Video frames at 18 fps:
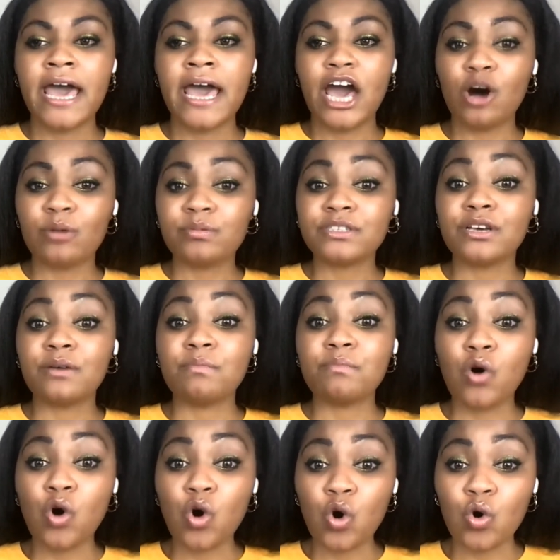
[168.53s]
helped to
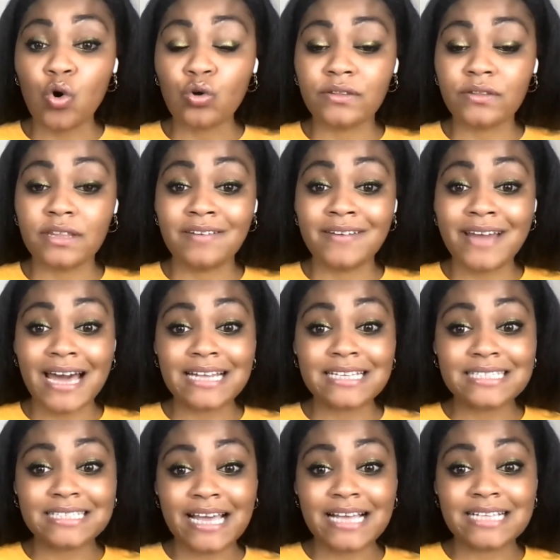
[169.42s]
mold the
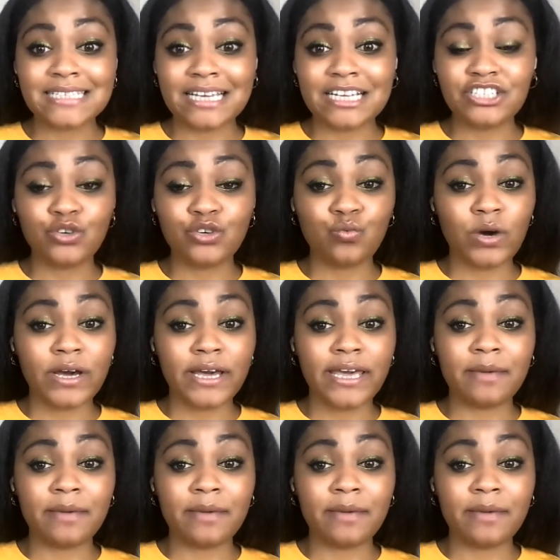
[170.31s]
United States into what